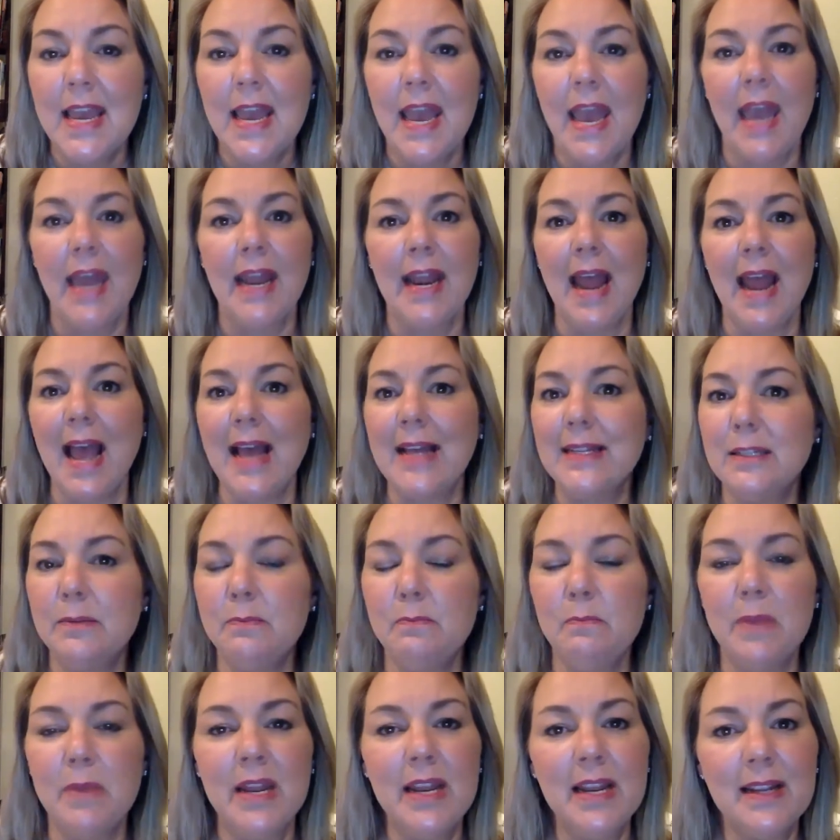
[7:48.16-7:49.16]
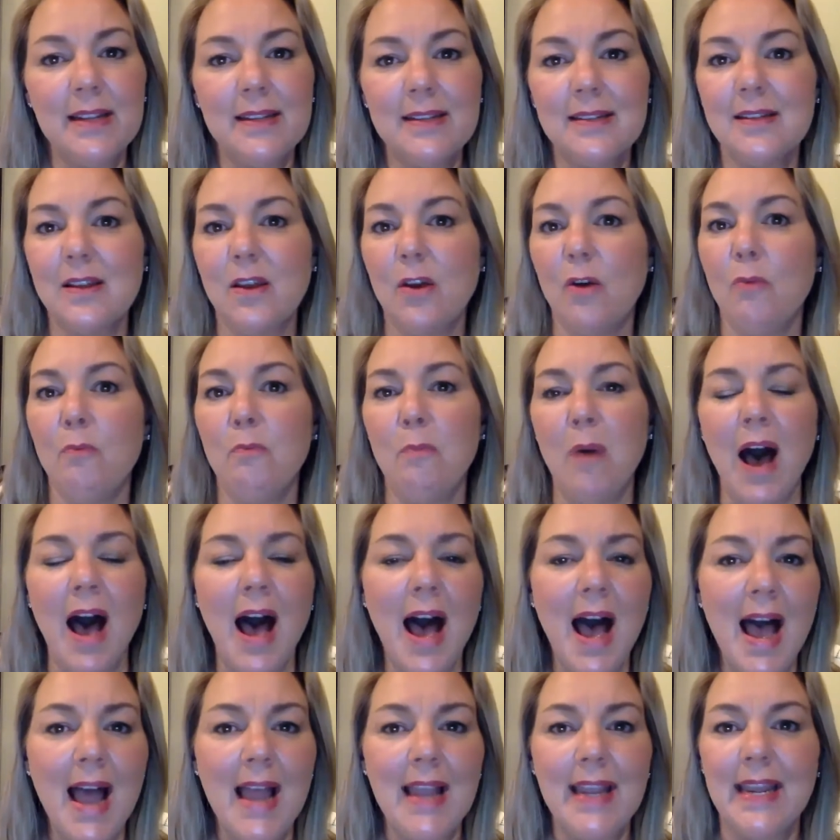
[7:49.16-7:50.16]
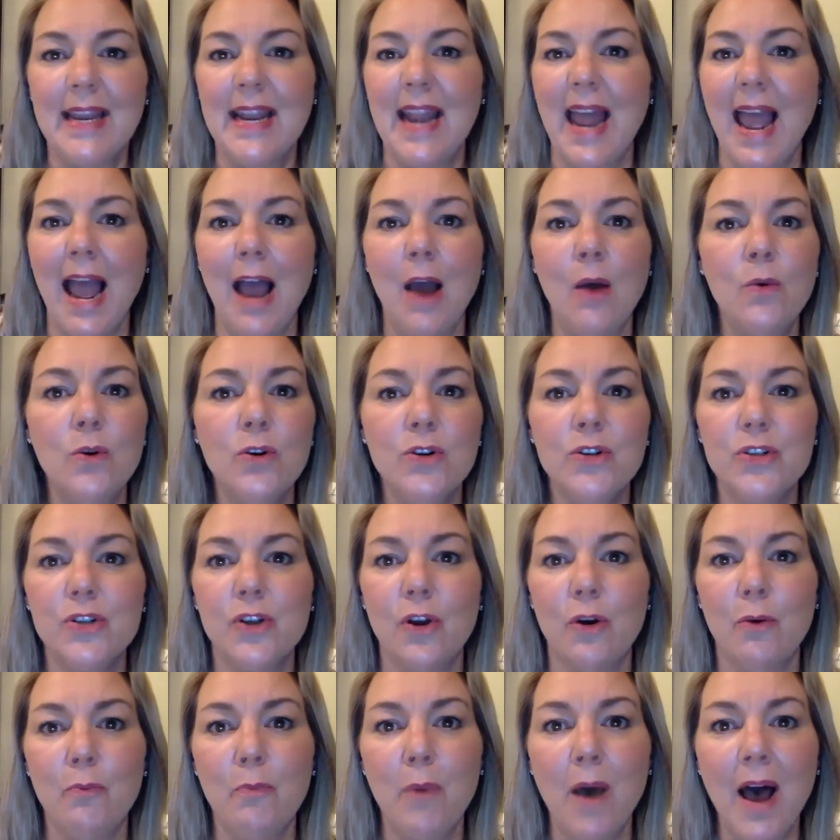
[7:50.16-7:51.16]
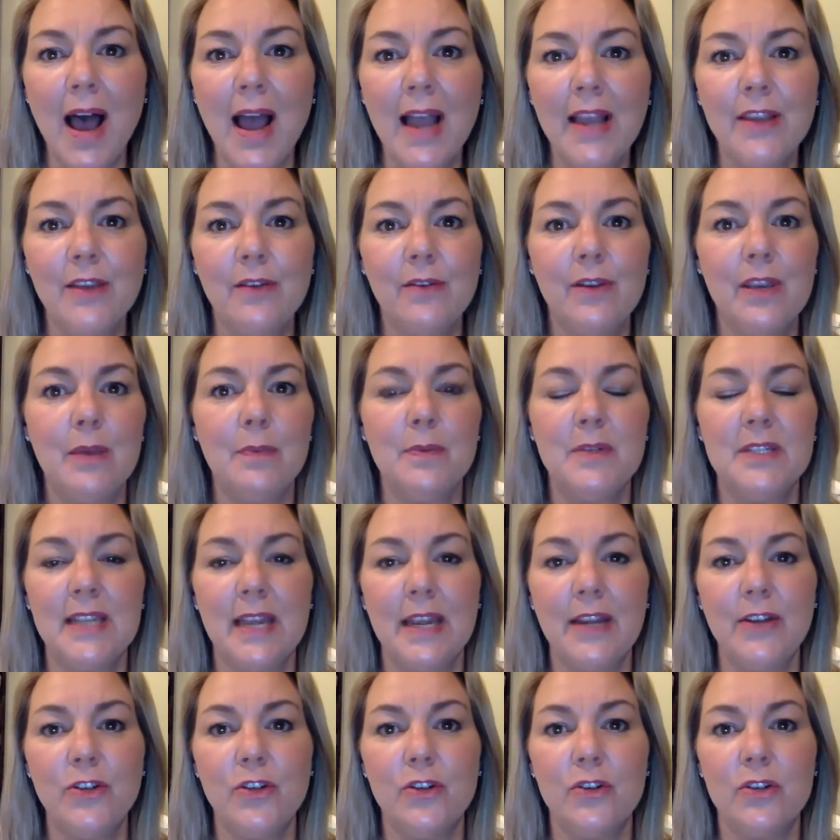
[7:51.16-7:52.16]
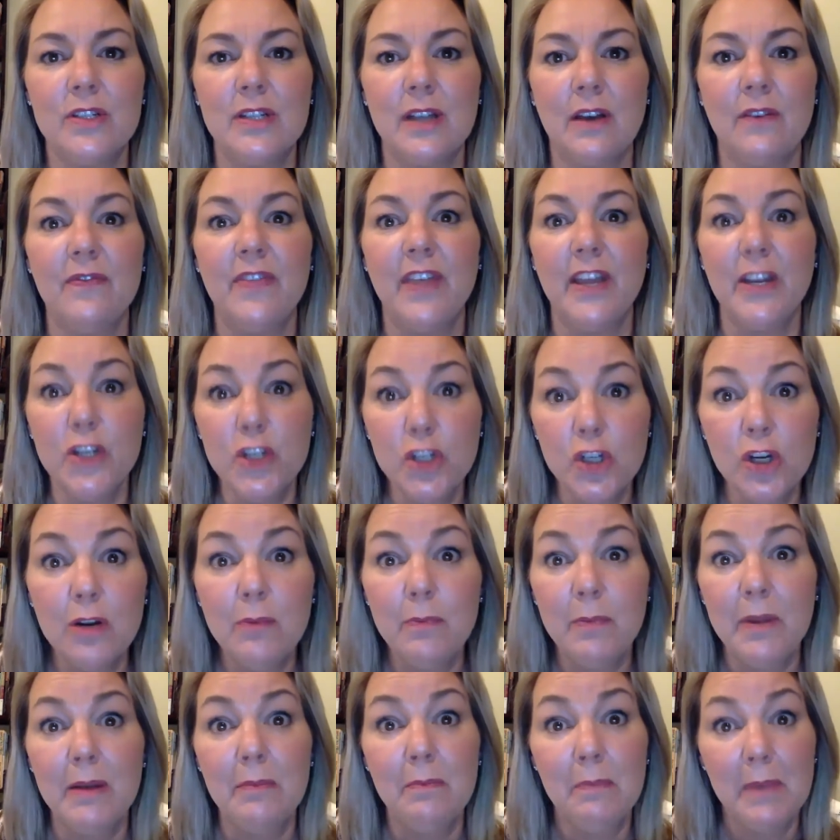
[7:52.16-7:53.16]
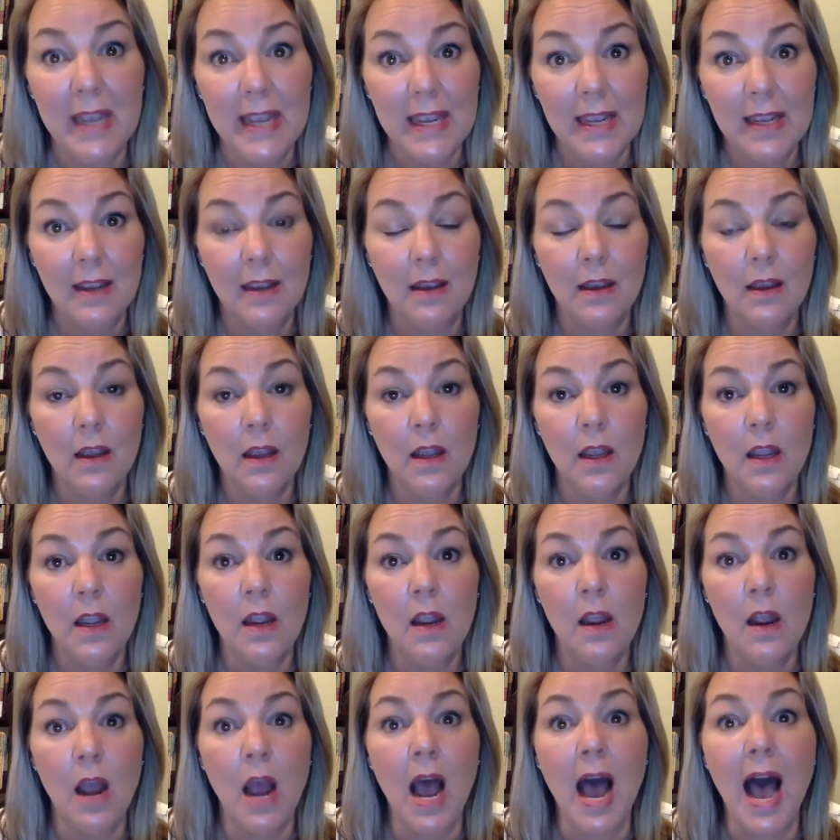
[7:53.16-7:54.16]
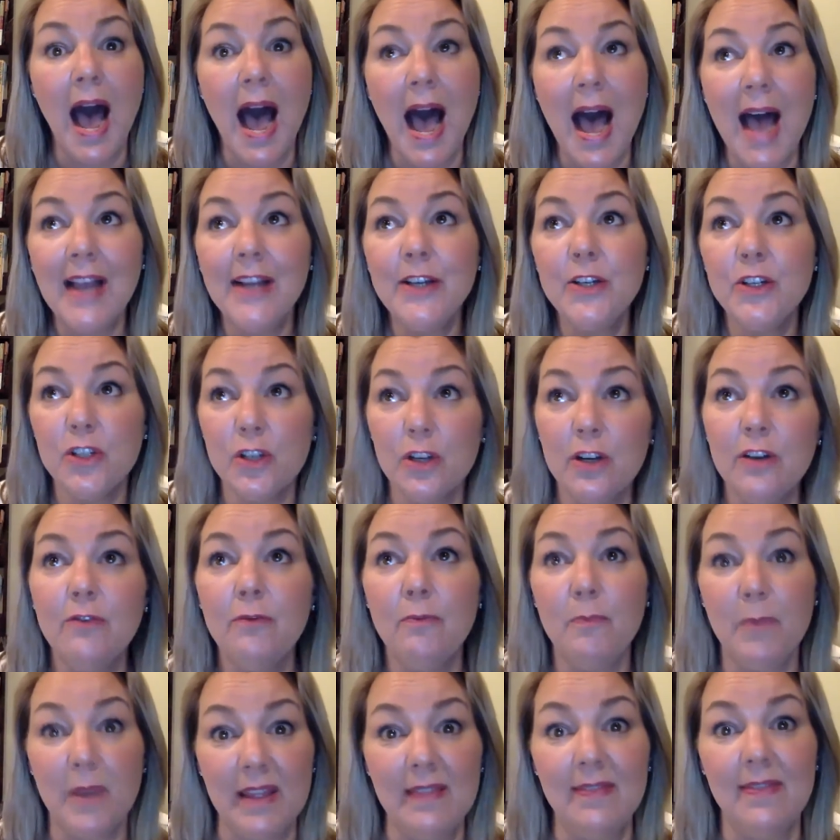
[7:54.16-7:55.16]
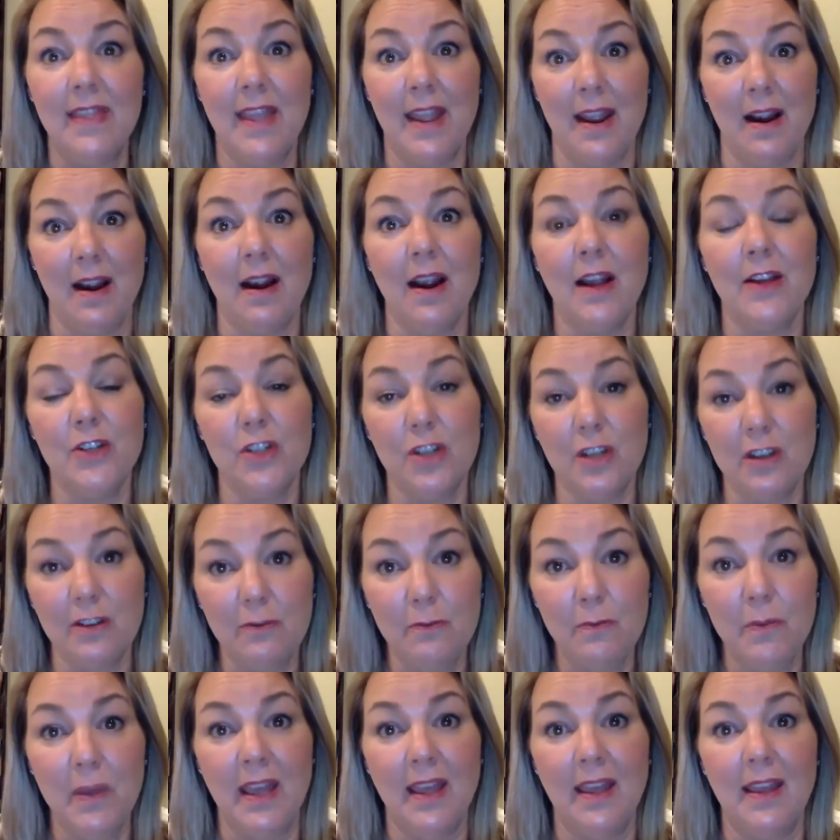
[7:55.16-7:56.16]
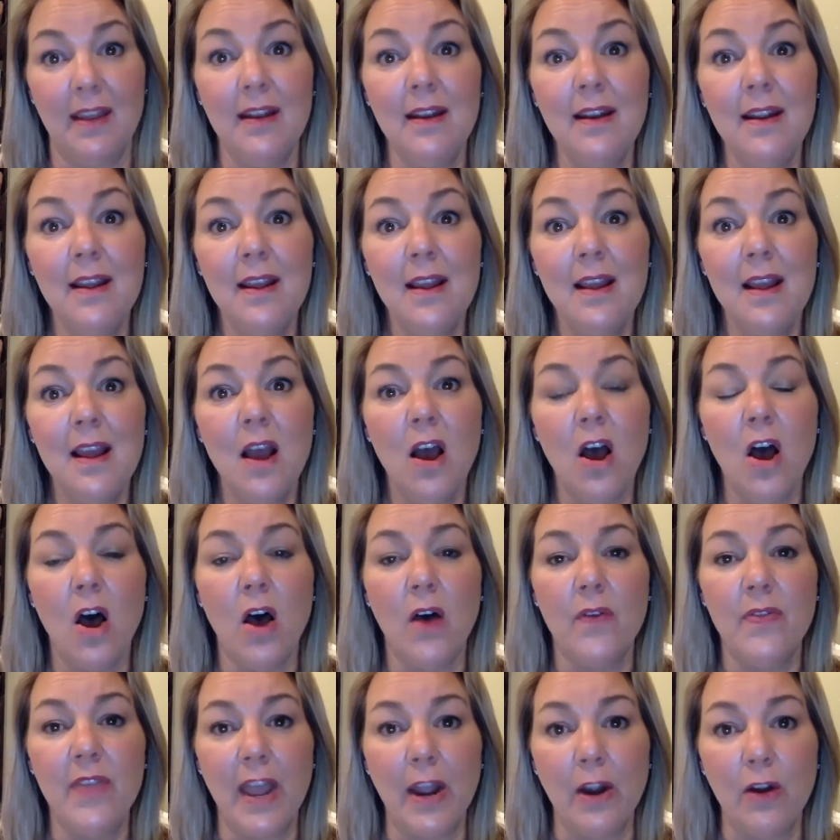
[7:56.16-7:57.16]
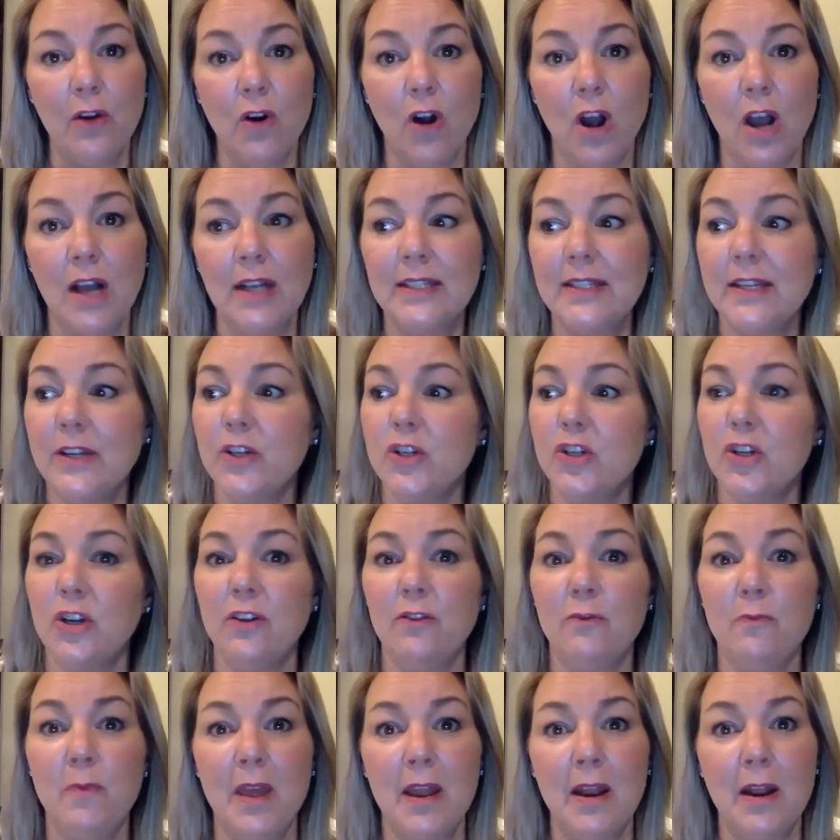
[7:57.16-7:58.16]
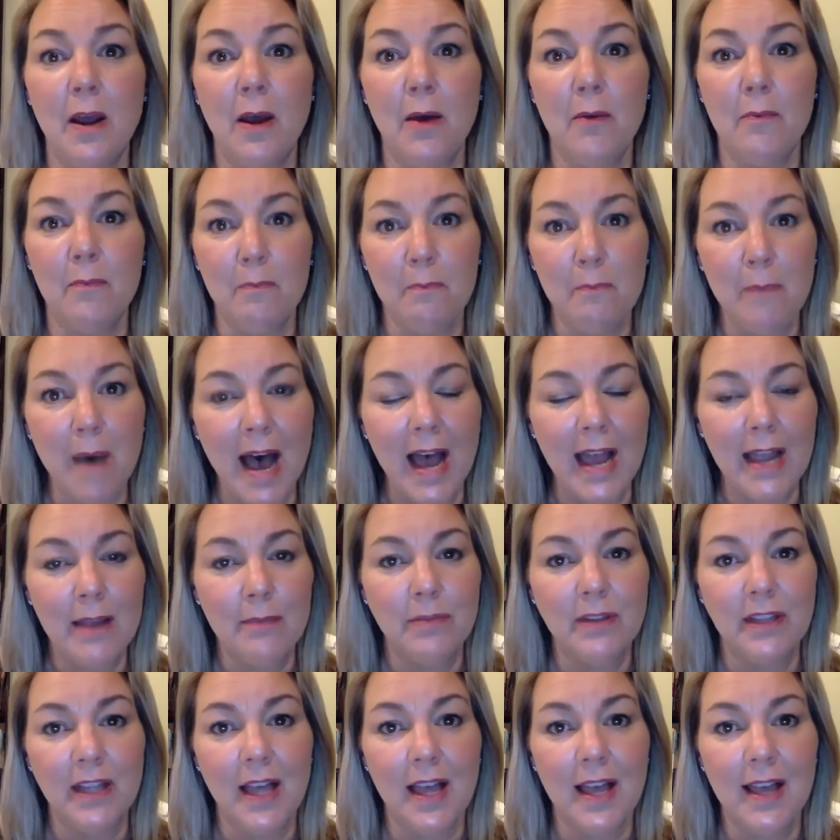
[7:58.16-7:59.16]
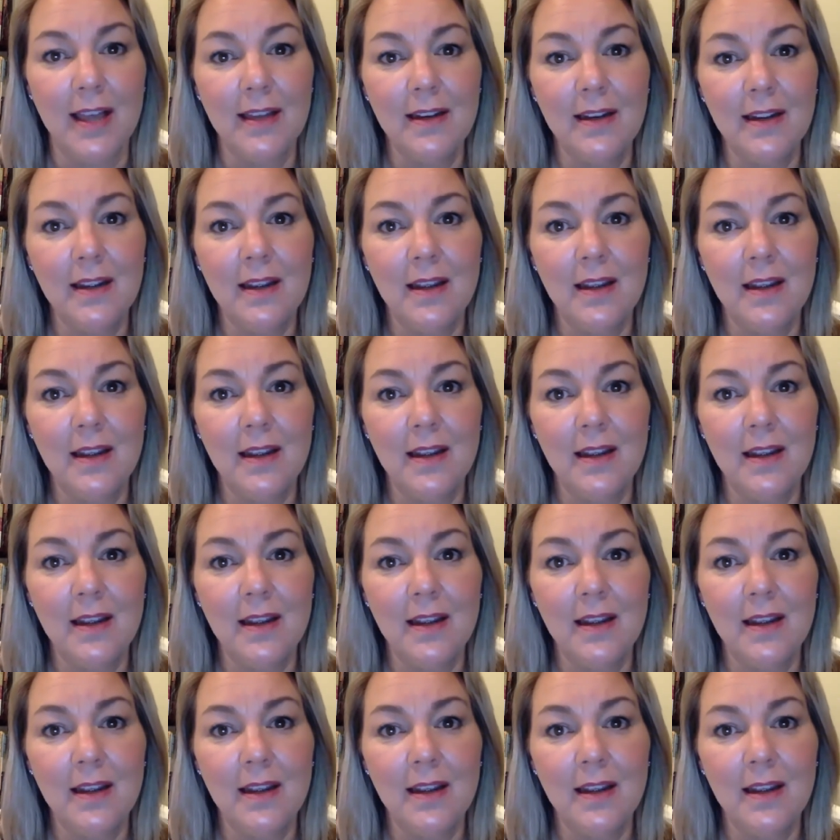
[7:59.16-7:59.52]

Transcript: And as minutes go by and hours go by, you keep saying to yourself, that should have been me. I should have been there. I should have been on that cross. That should have been my blood.